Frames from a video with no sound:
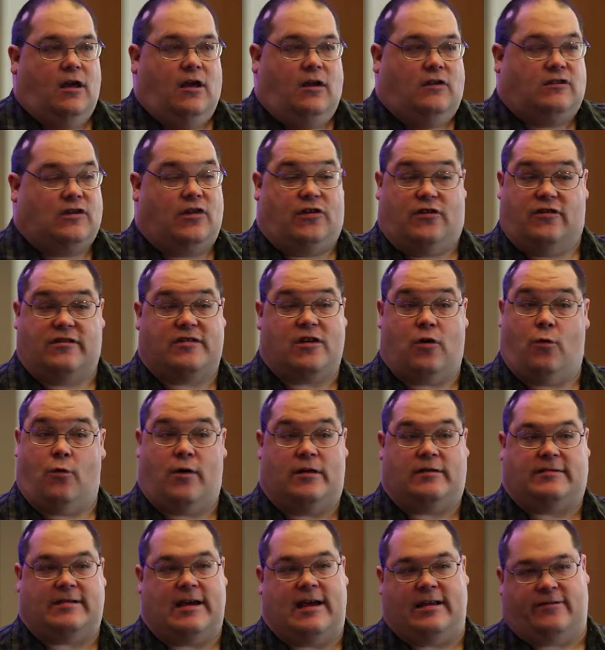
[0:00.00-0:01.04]
So there is no one
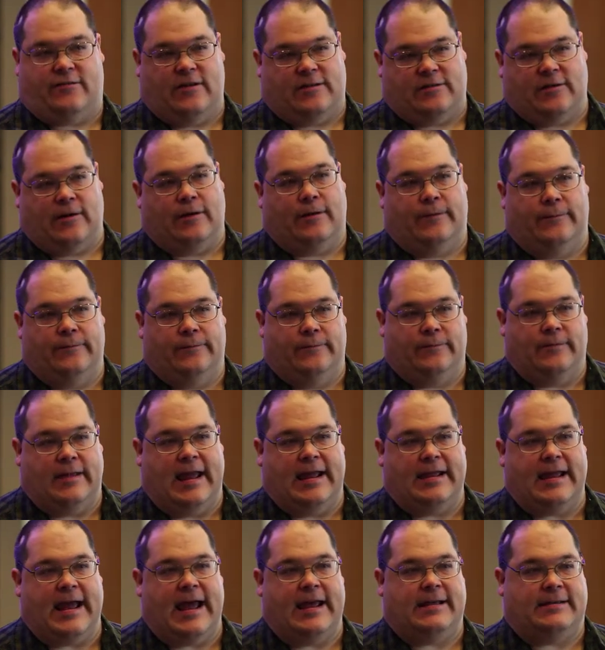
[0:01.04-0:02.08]
size fits all.
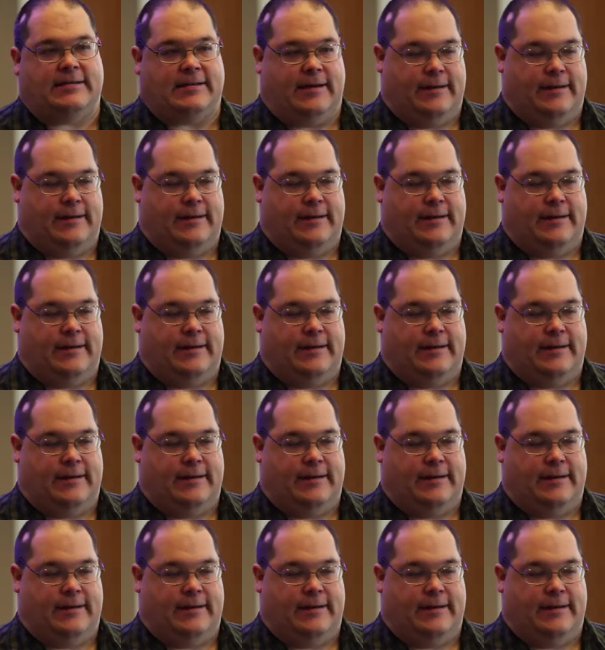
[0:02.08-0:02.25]
As